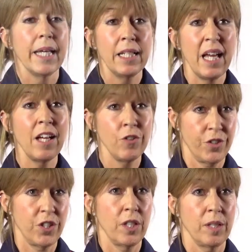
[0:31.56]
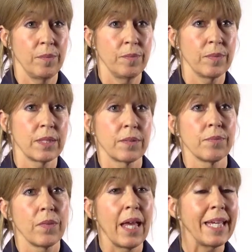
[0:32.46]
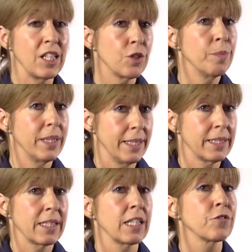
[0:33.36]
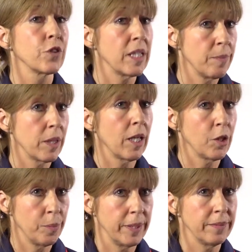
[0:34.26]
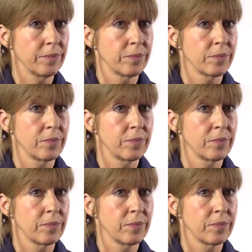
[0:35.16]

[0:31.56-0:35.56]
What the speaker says: In health terms, Hb stands for hemoglobin.